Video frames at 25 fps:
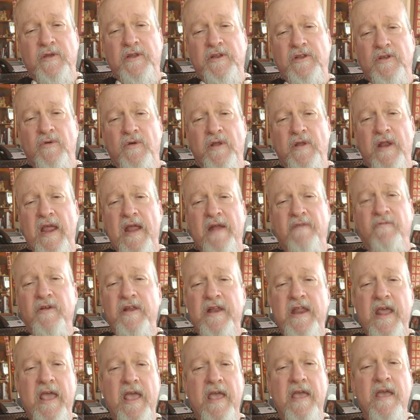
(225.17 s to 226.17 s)
We do it
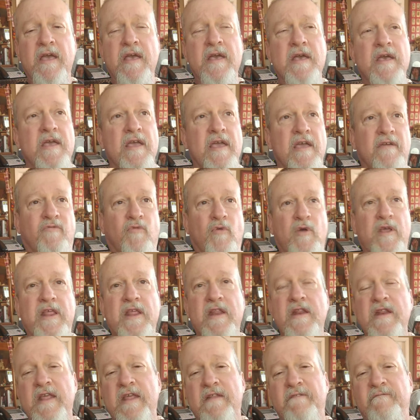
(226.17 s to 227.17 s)
every day. If we
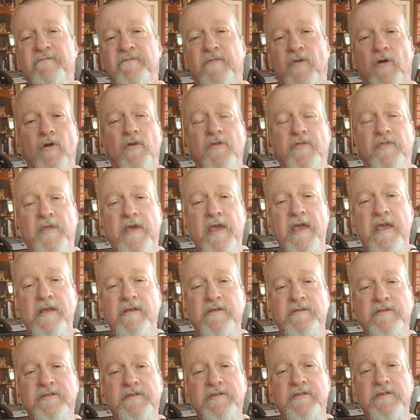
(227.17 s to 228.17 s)
didn't infer
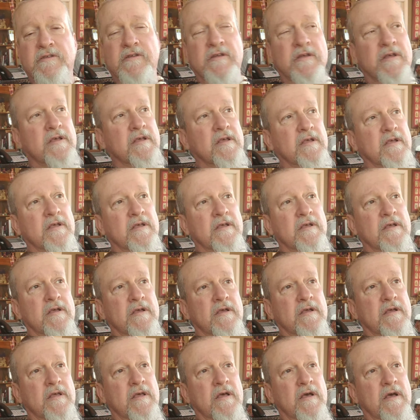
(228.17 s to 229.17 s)
things,
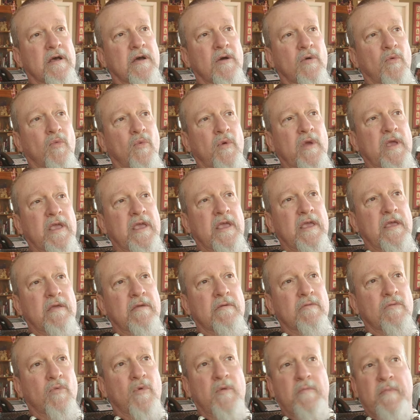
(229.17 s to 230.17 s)

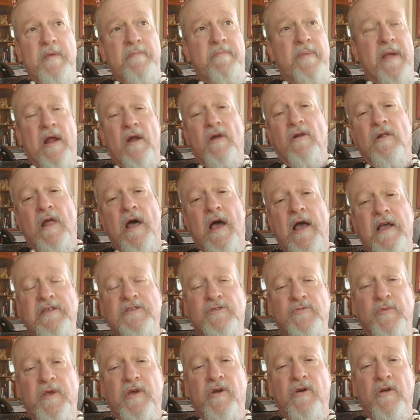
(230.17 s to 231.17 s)
we would be
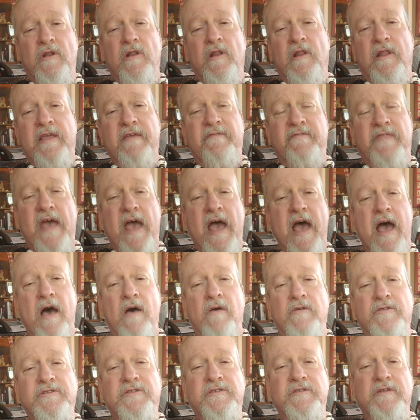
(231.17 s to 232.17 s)
paralyzed. We couldn't leave the
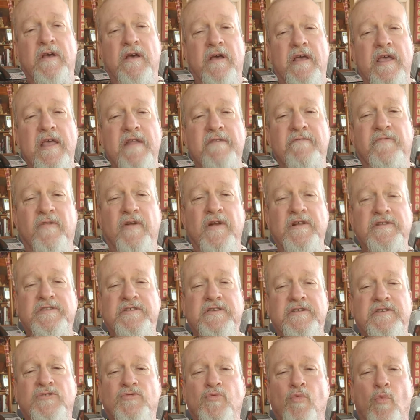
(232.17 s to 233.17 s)
house.
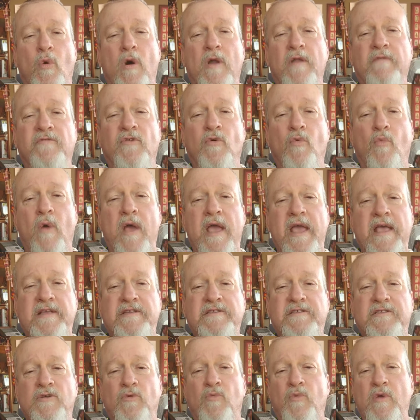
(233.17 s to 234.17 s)
Inference is one of the
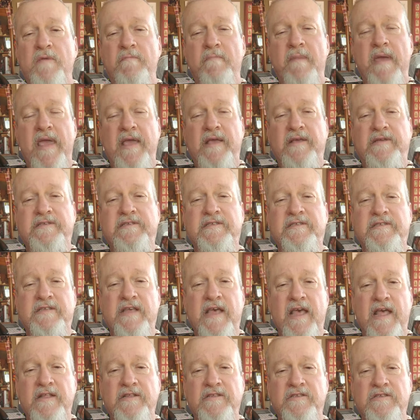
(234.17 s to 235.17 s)
ways that we make
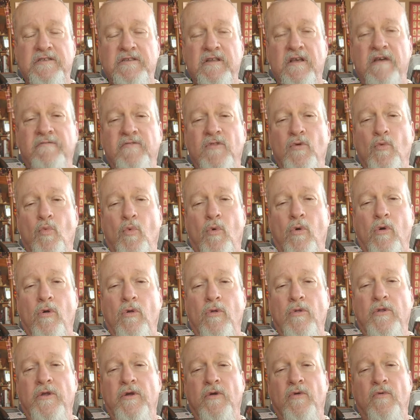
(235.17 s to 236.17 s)
sense of the
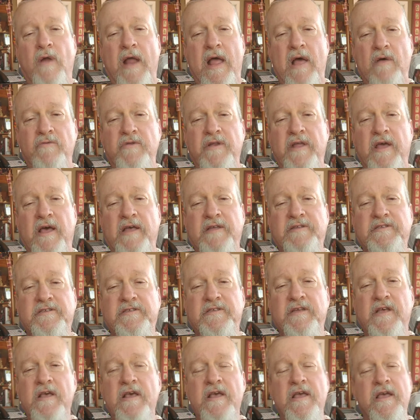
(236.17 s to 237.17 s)
world around
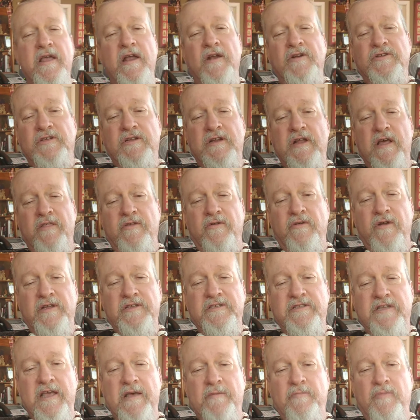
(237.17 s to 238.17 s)
us. Here's another
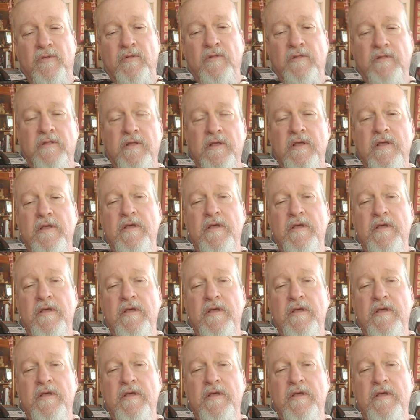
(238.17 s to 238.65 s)
example.